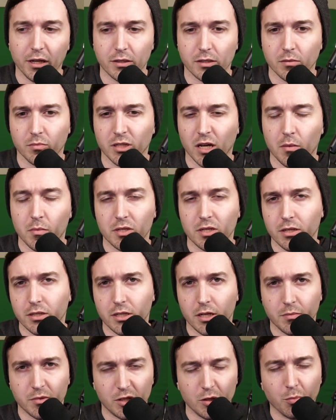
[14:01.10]
Sometimes these
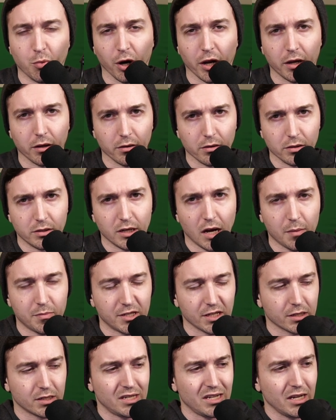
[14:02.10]
teams do break into the top
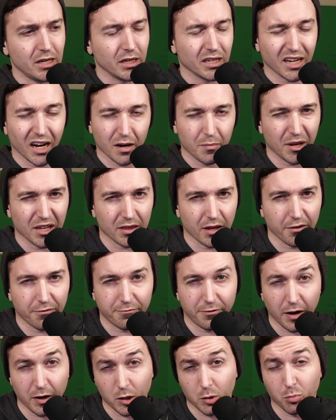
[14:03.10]
16 and kind of make that
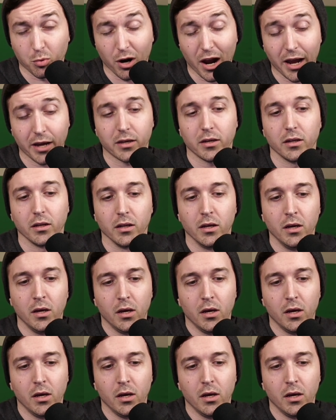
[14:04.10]
final bracket.